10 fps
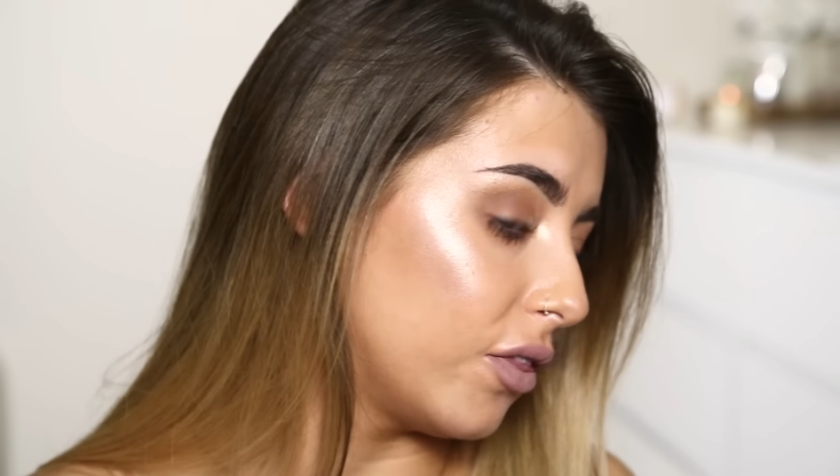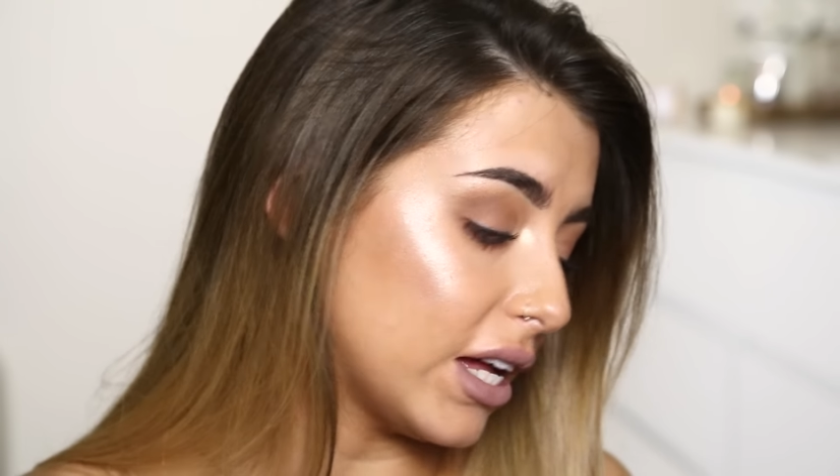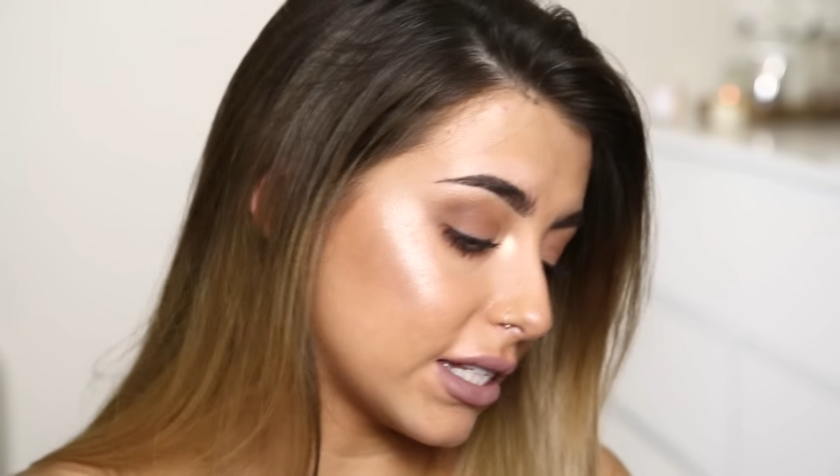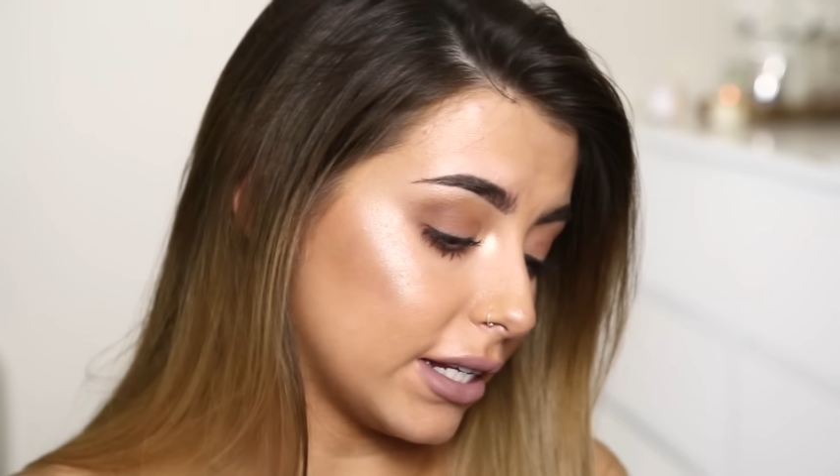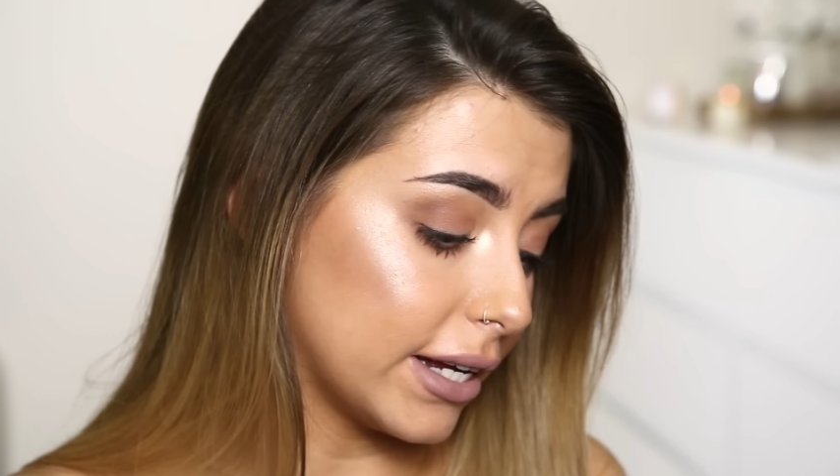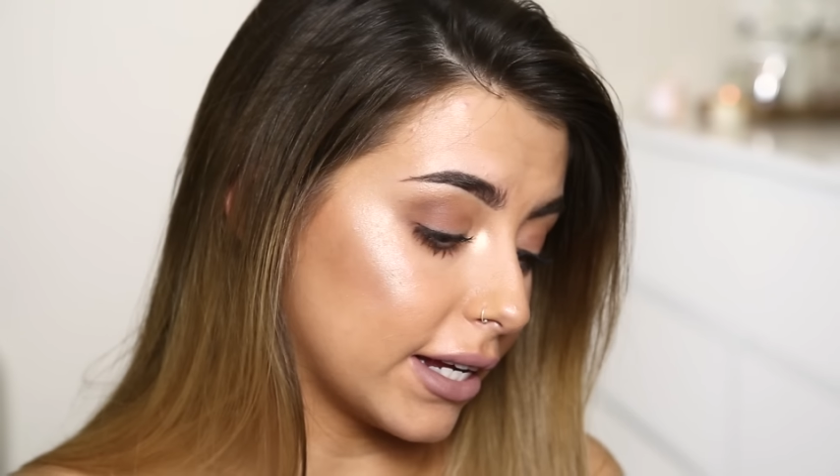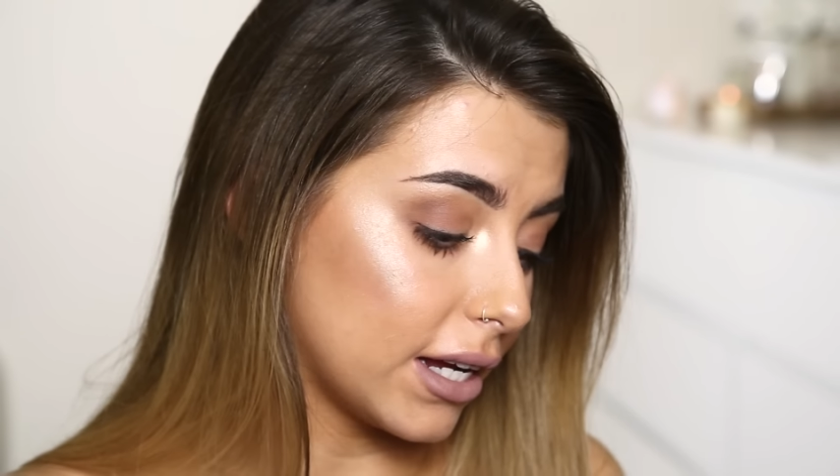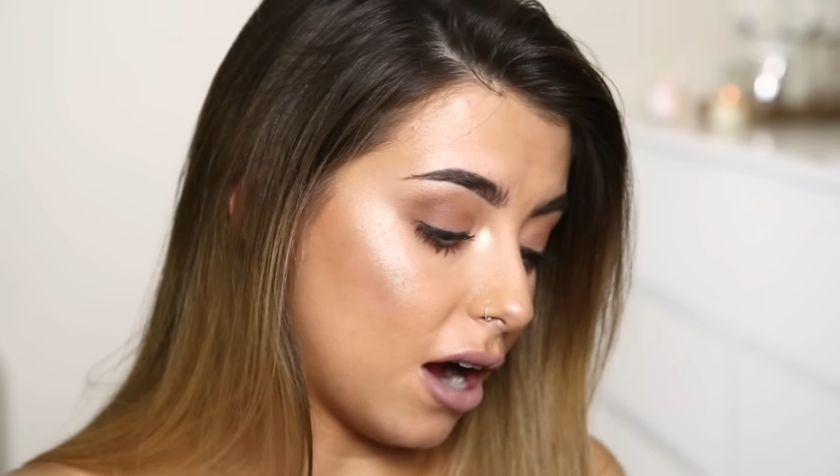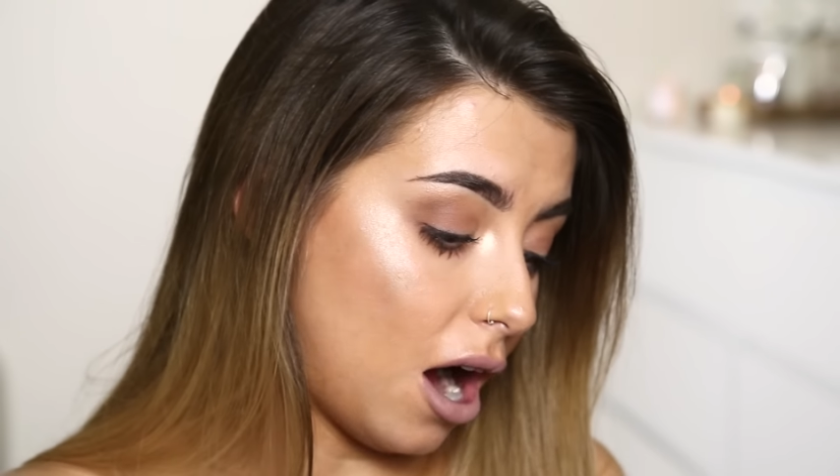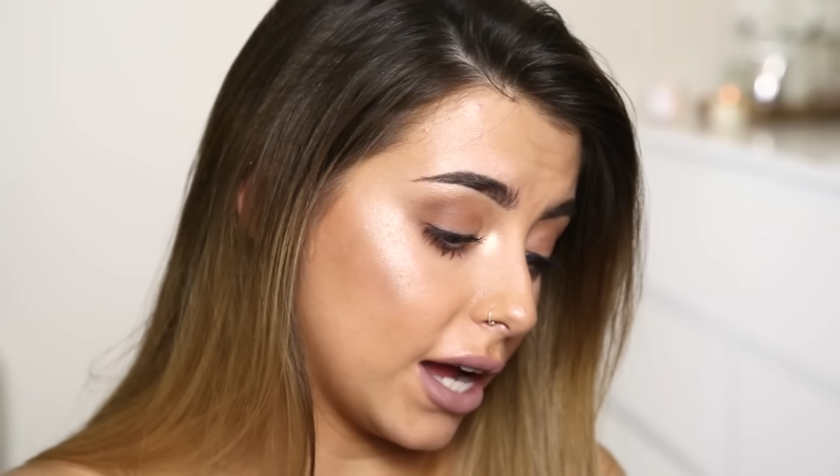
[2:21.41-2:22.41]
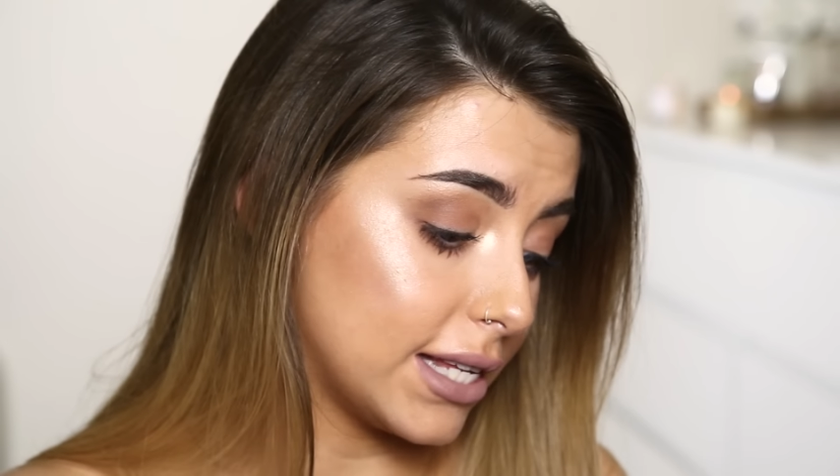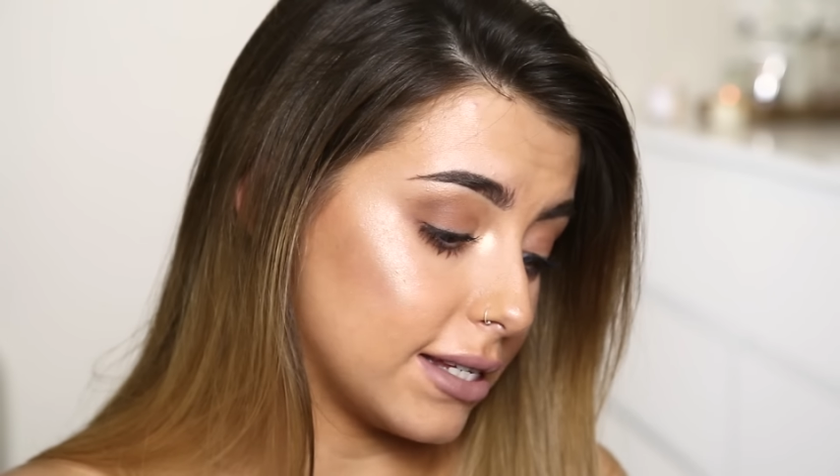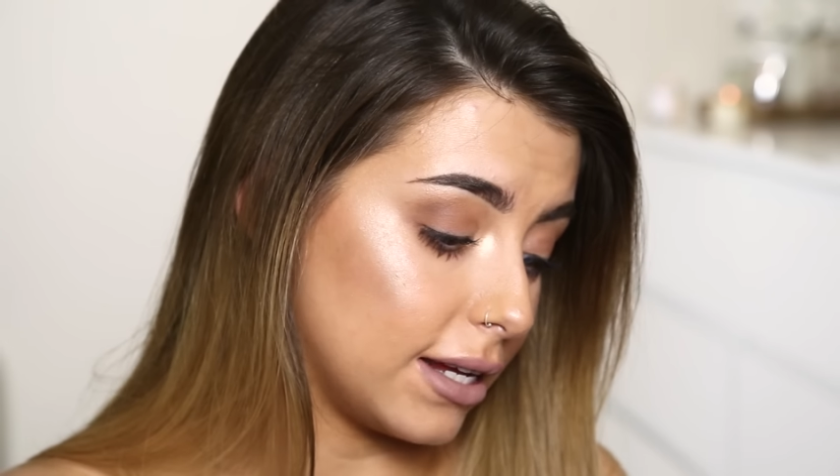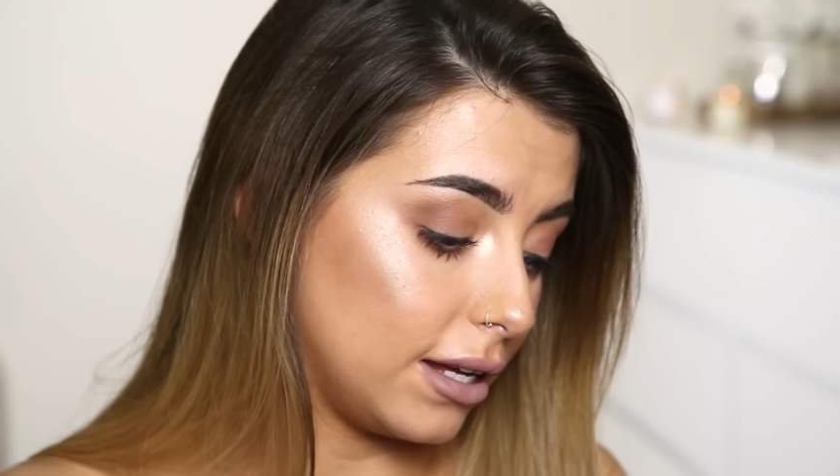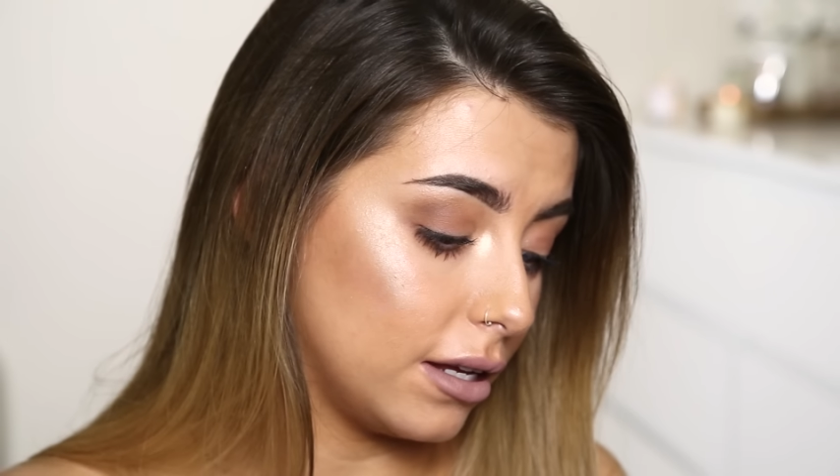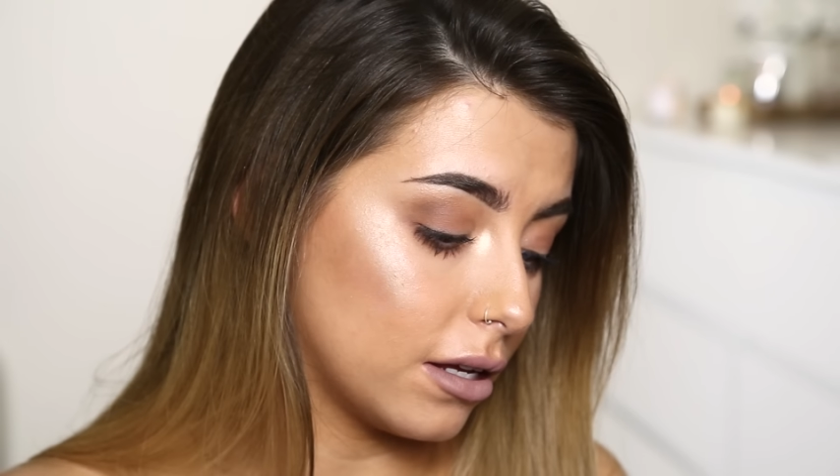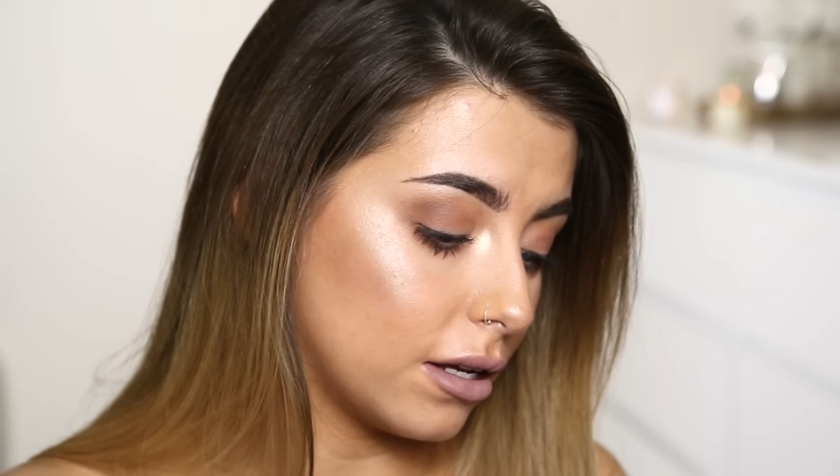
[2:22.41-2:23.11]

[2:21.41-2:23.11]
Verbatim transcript: that's like icy.